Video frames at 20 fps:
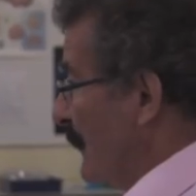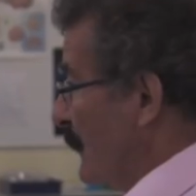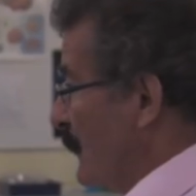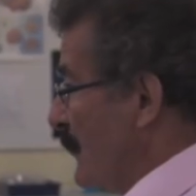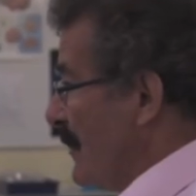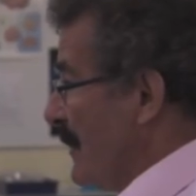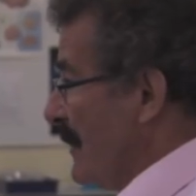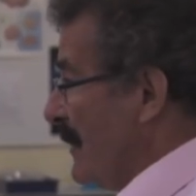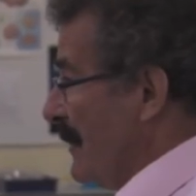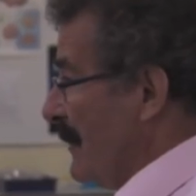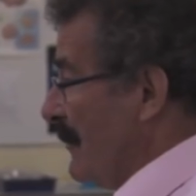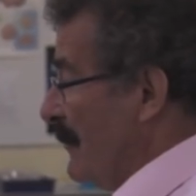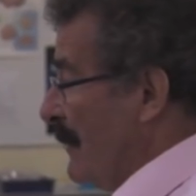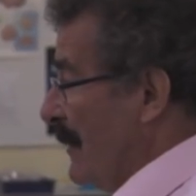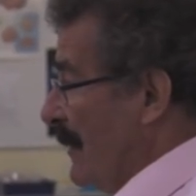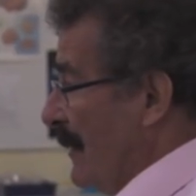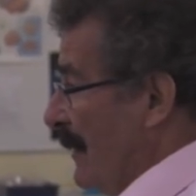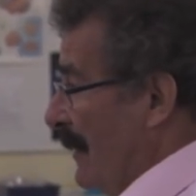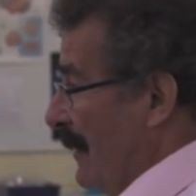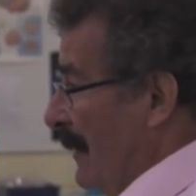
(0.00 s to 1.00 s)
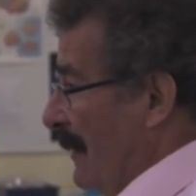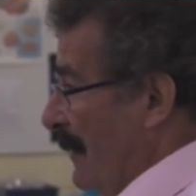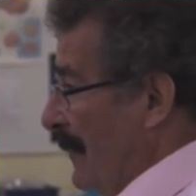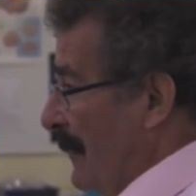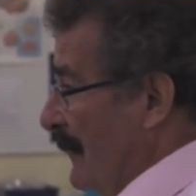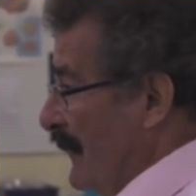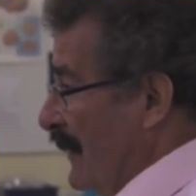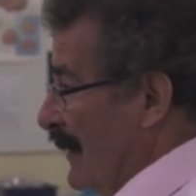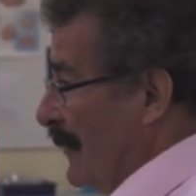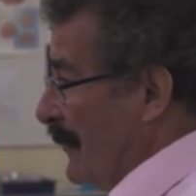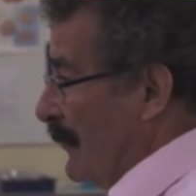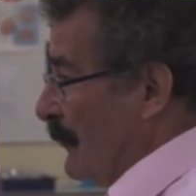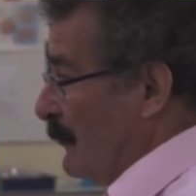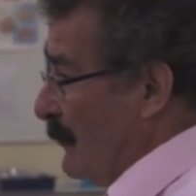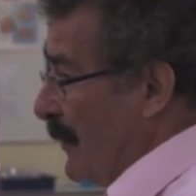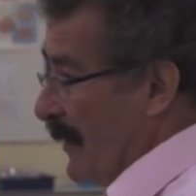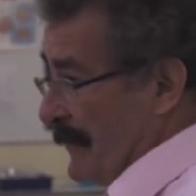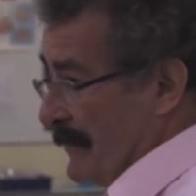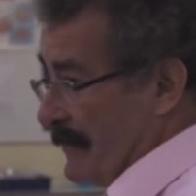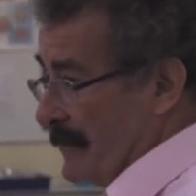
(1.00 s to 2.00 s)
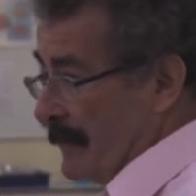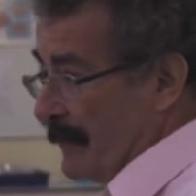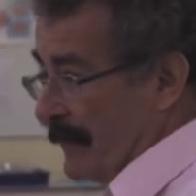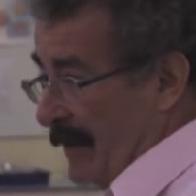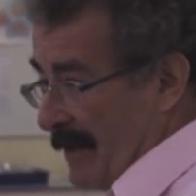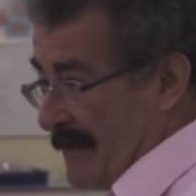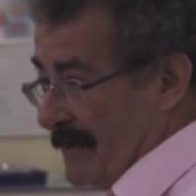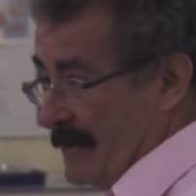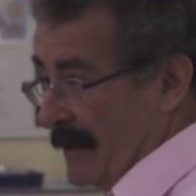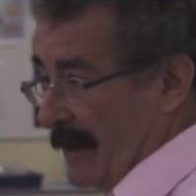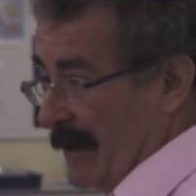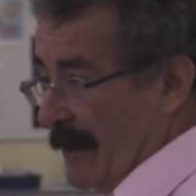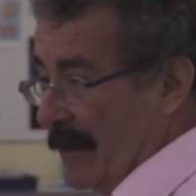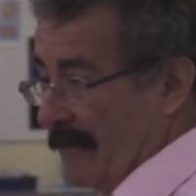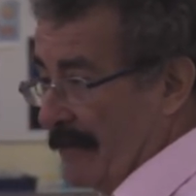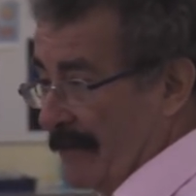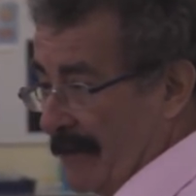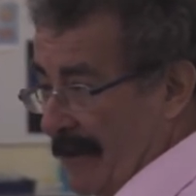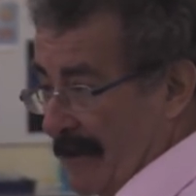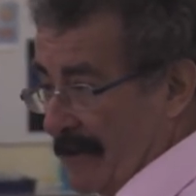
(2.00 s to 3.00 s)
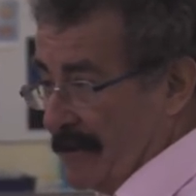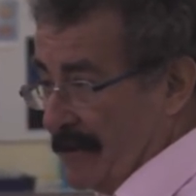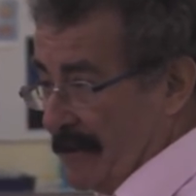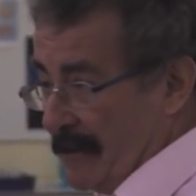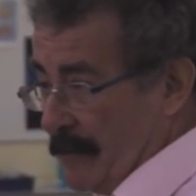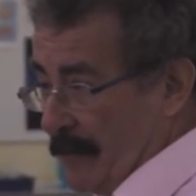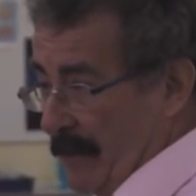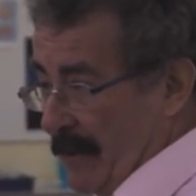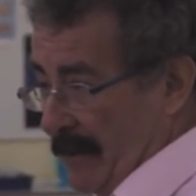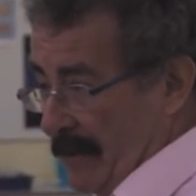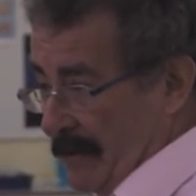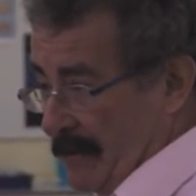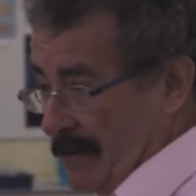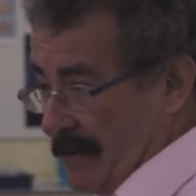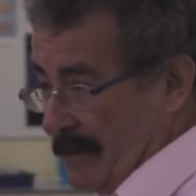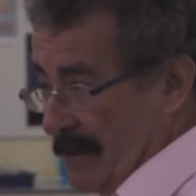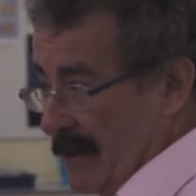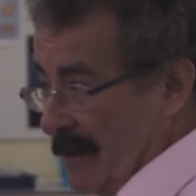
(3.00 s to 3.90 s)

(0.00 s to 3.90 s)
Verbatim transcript: really um, rather surprising over the next six weeks.